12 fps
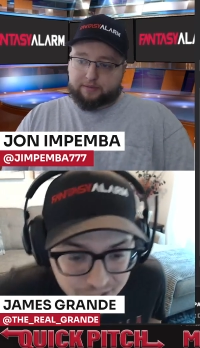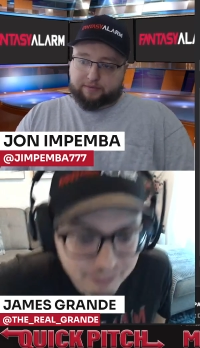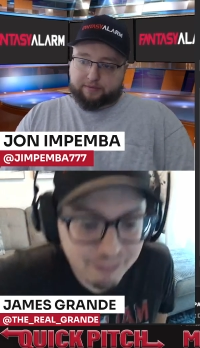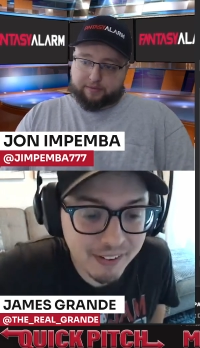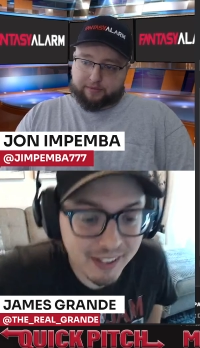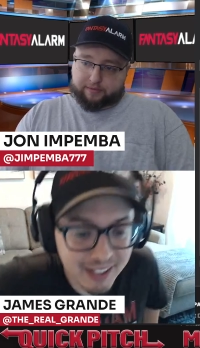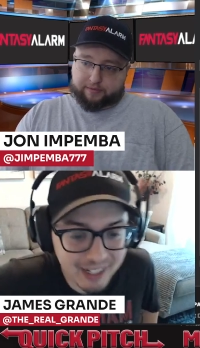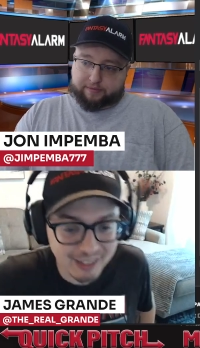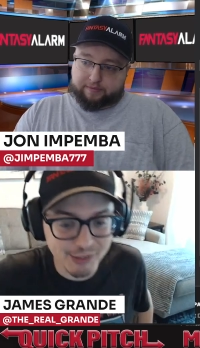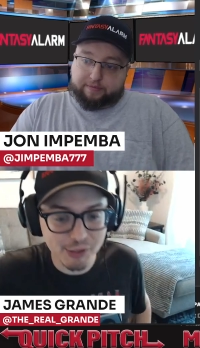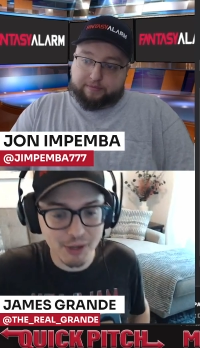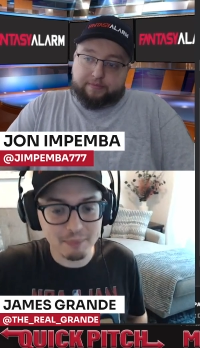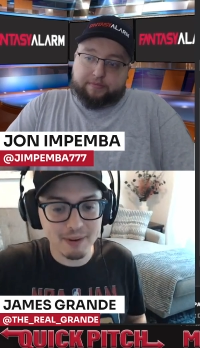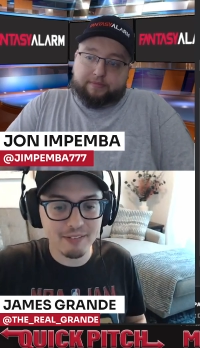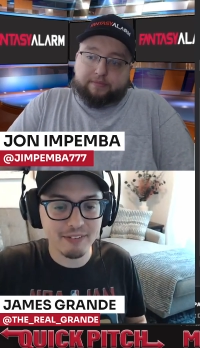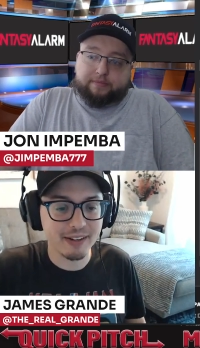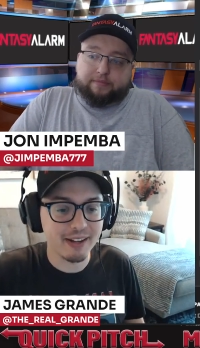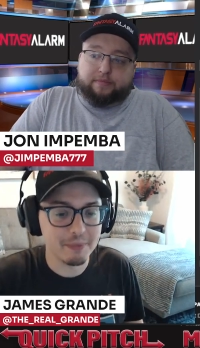Speaker 1: feeling on Sean
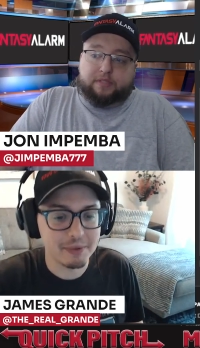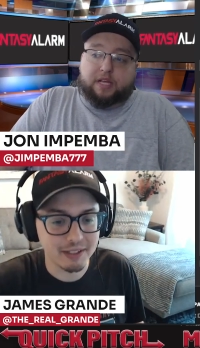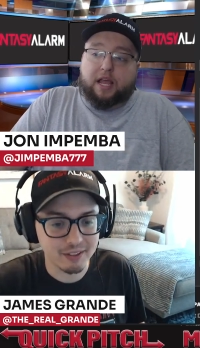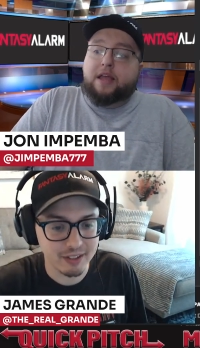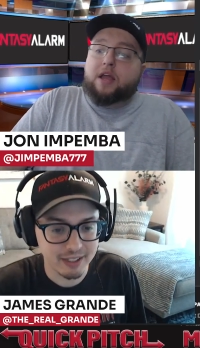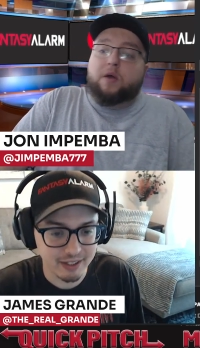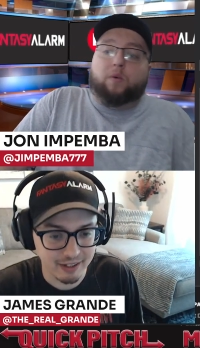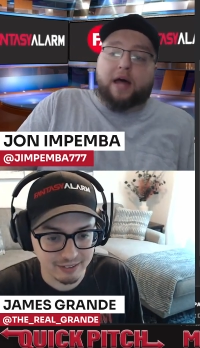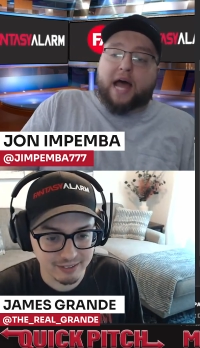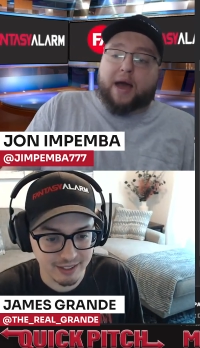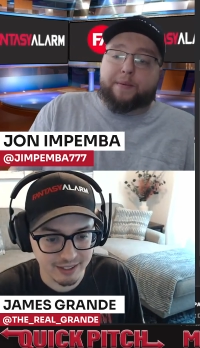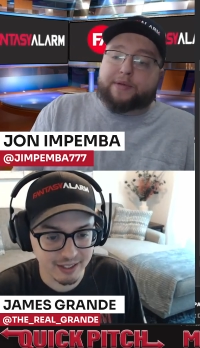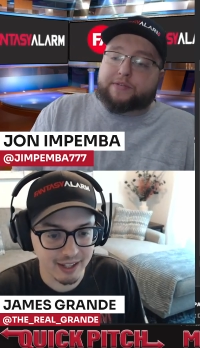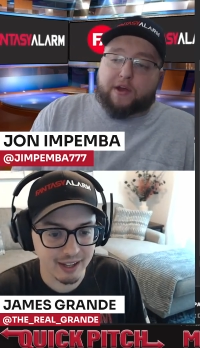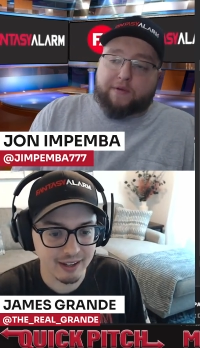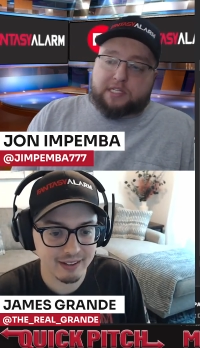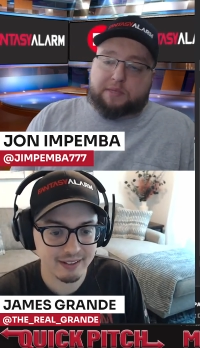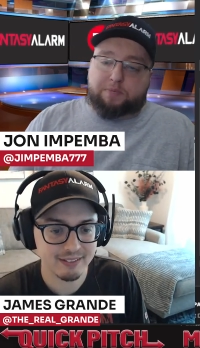Murphy coming into the year. Well, I was
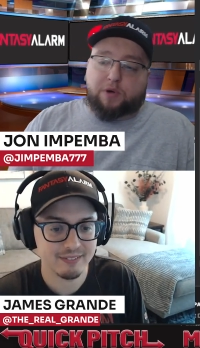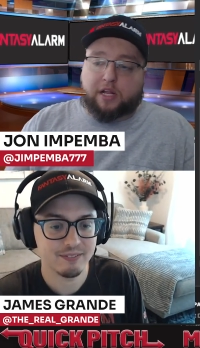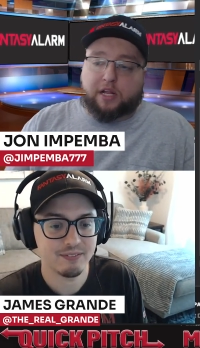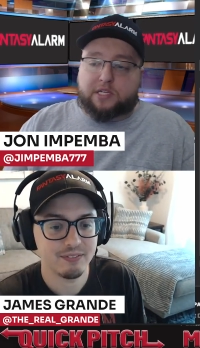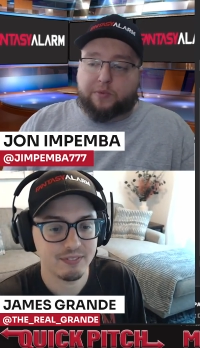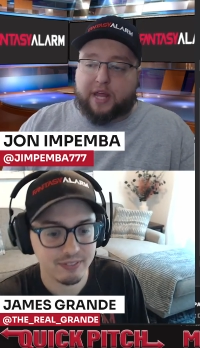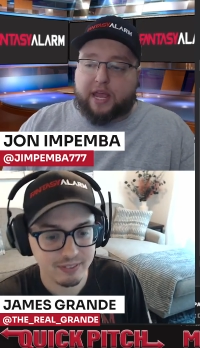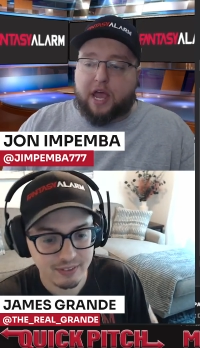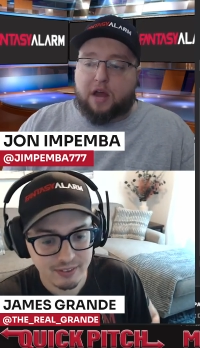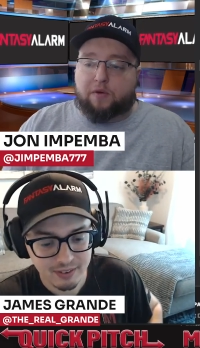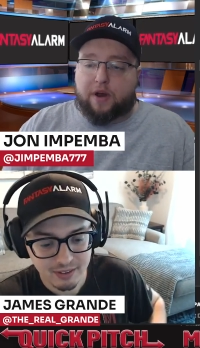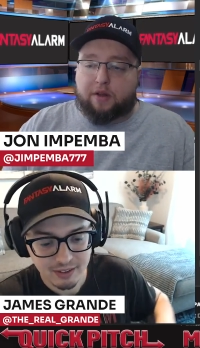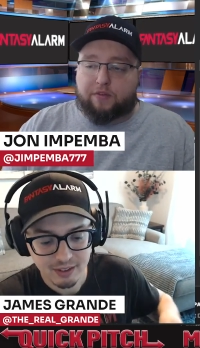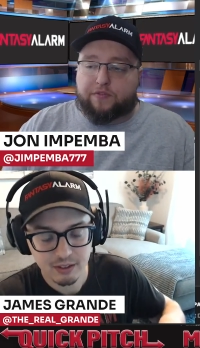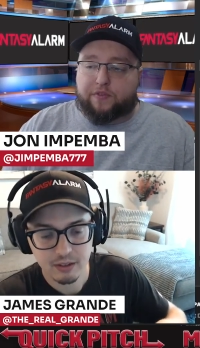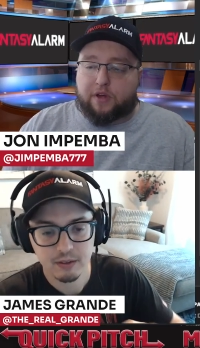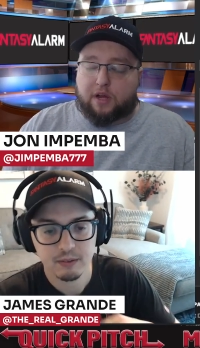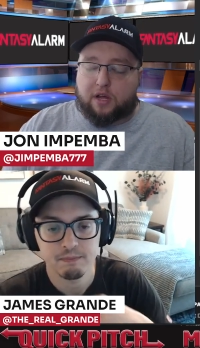very surprised. Listen, when they got rid
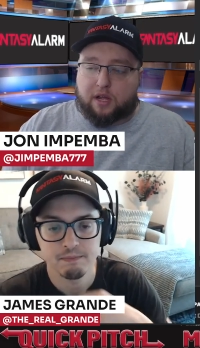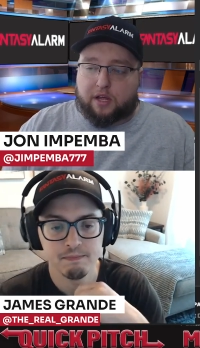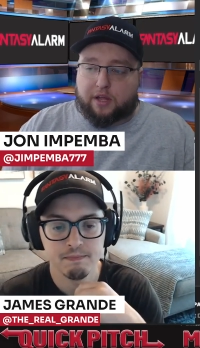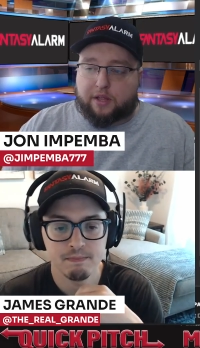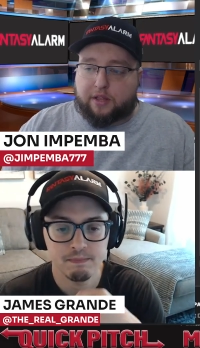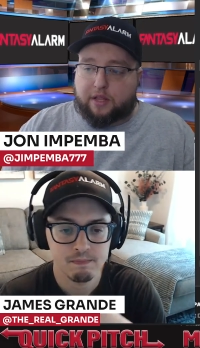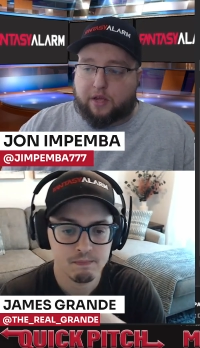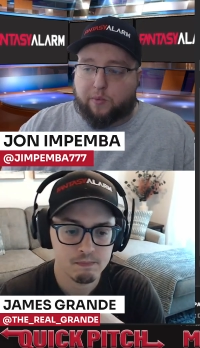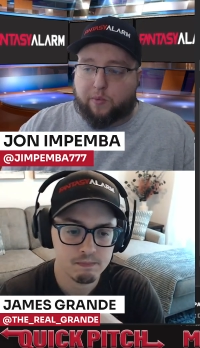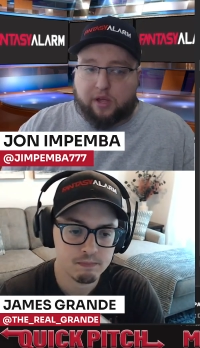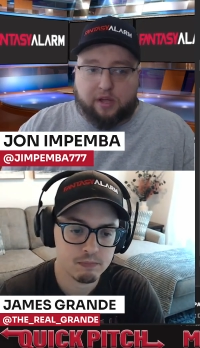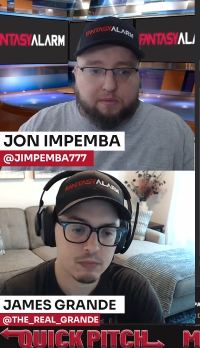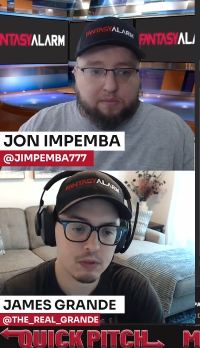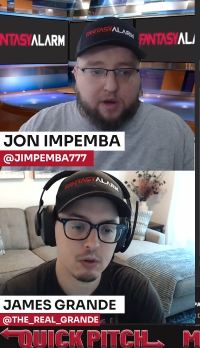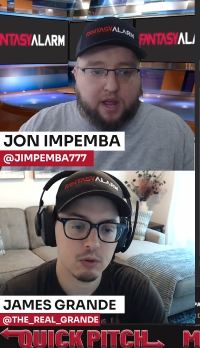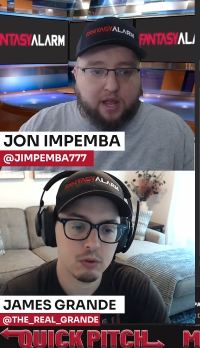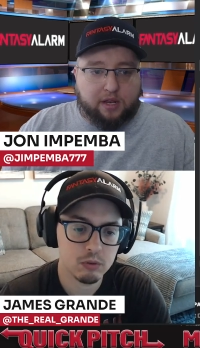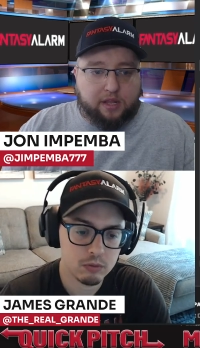of William,
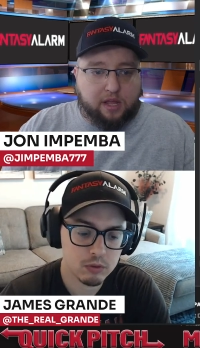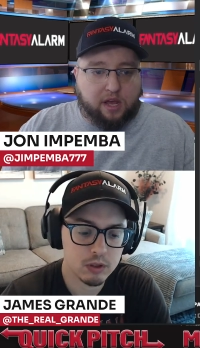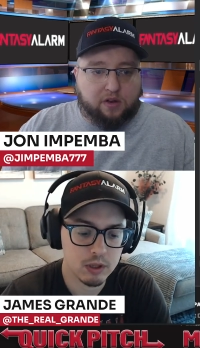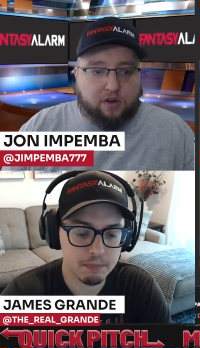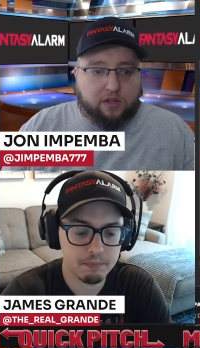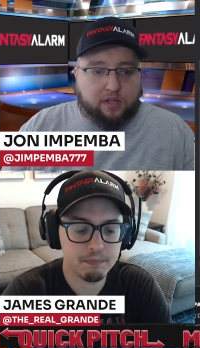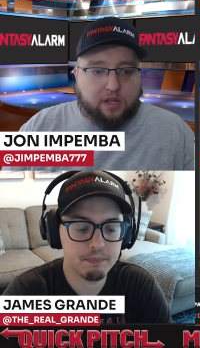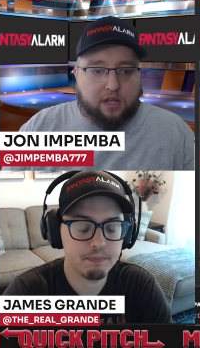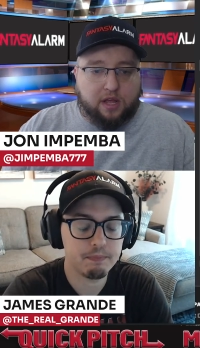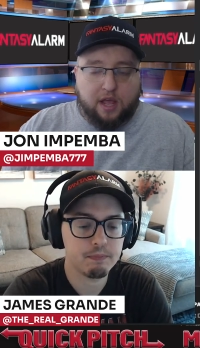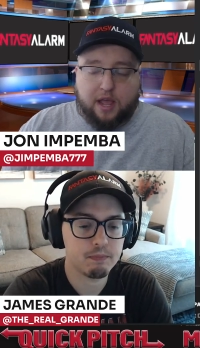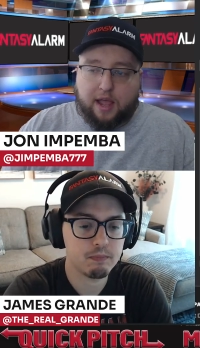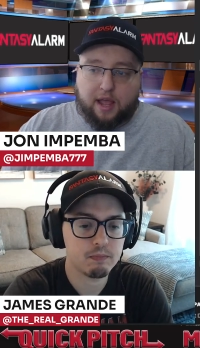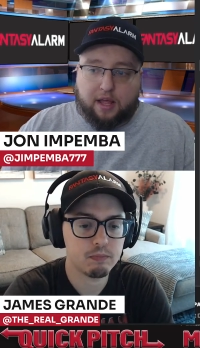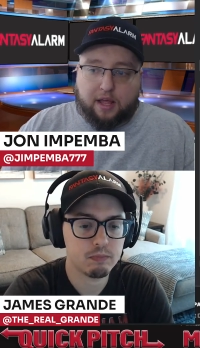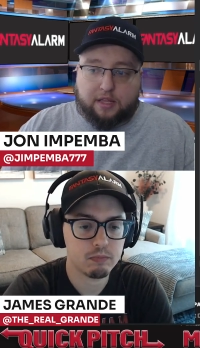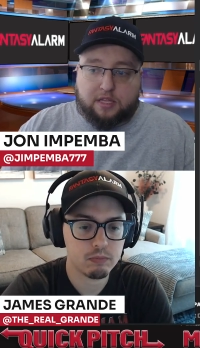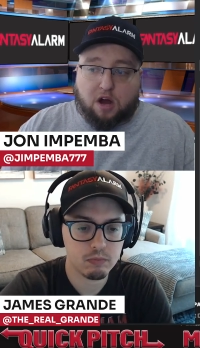right?
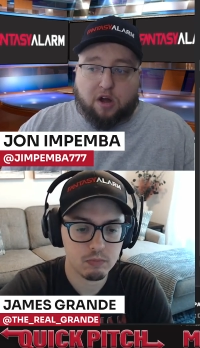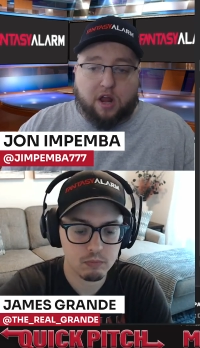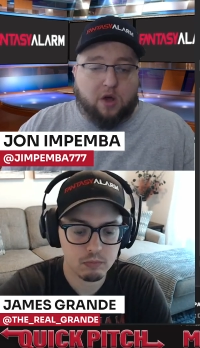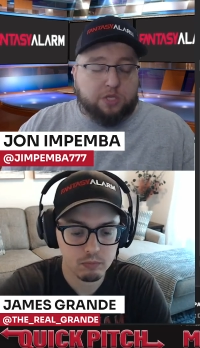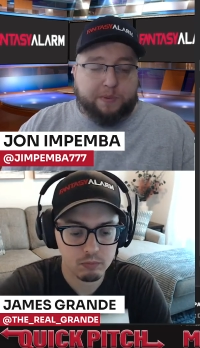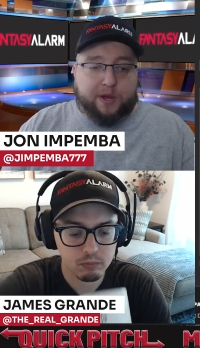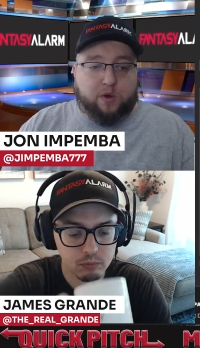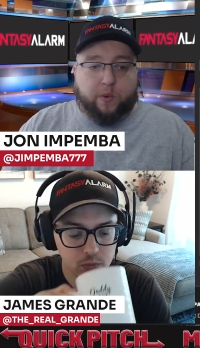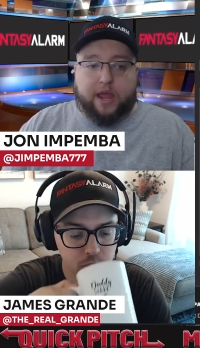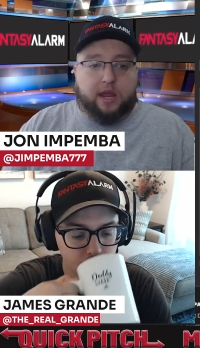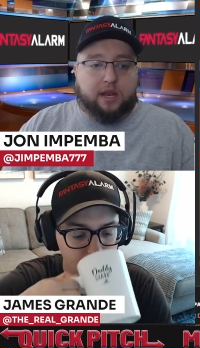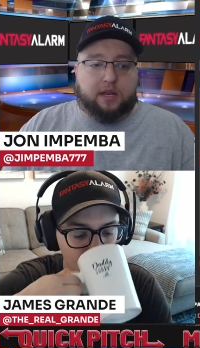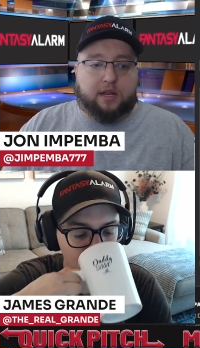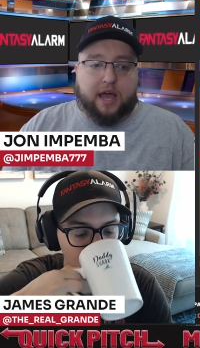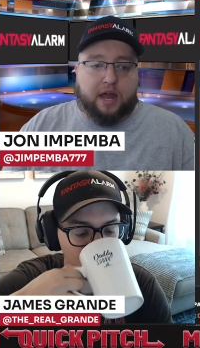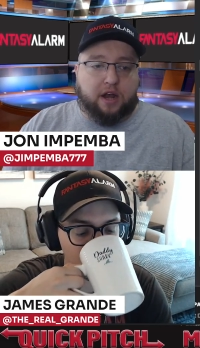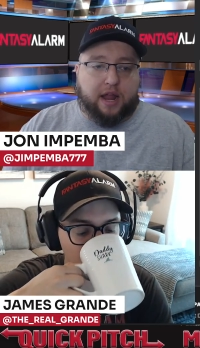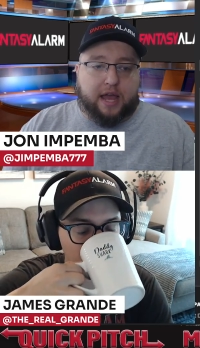D'Arnaud's been great.
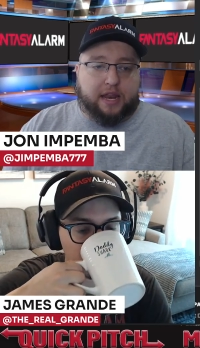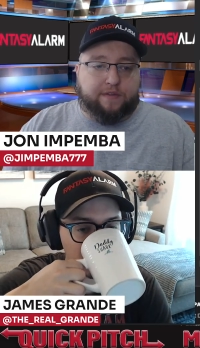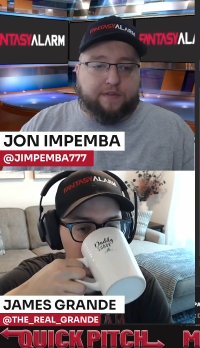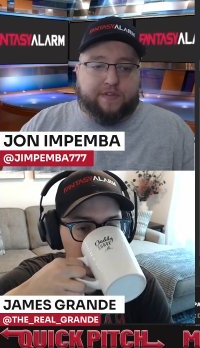I didn't